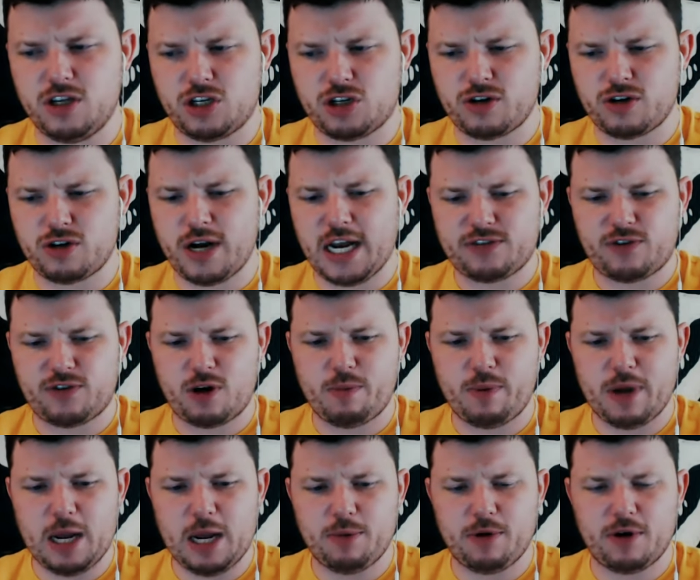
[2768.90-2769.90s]
transfer
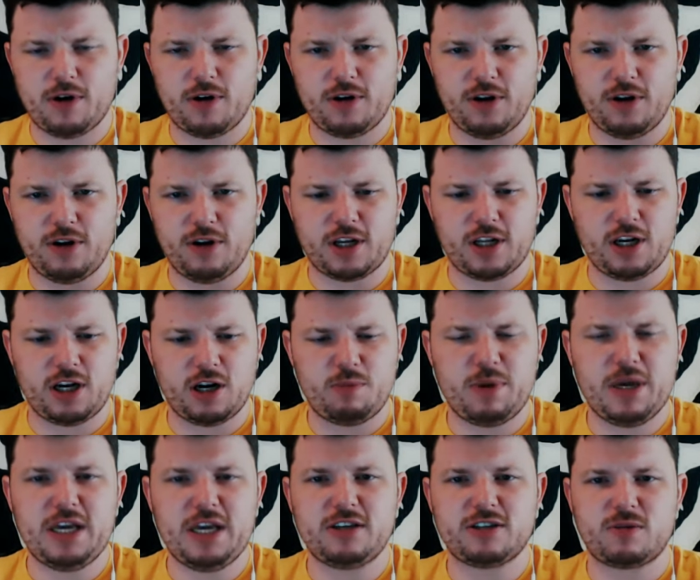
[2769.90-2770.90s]
paper, the clear
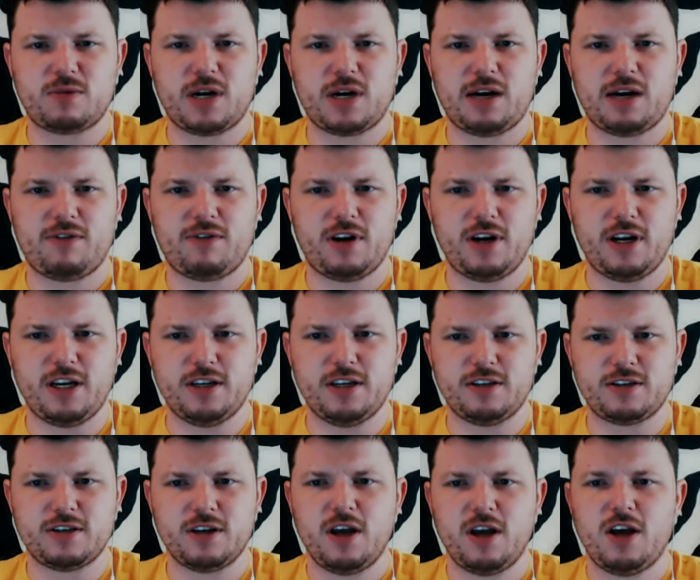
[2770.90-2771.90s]
piece or whatever,
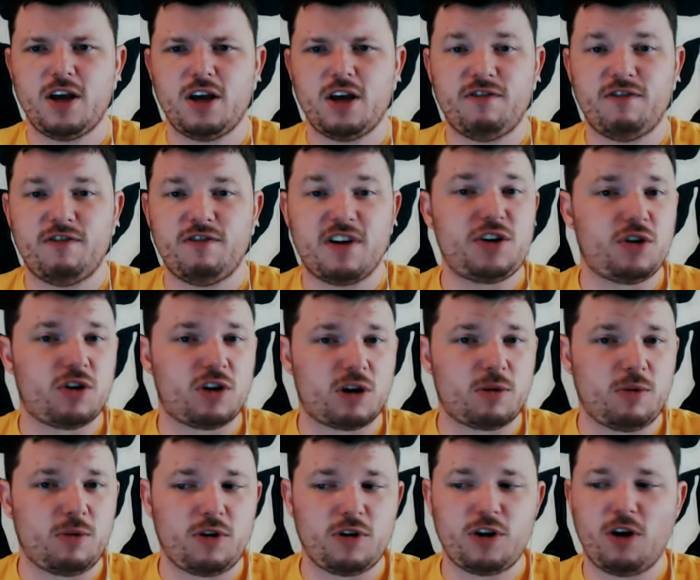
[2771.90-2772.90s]
is very
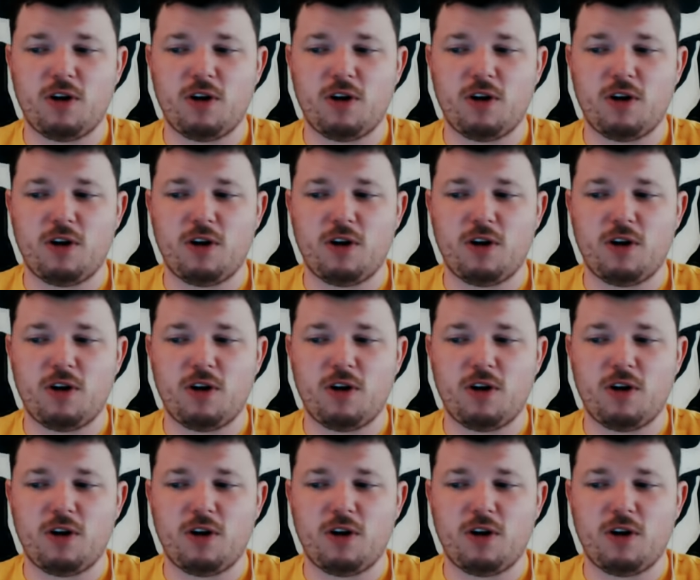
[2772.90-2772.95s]
durable.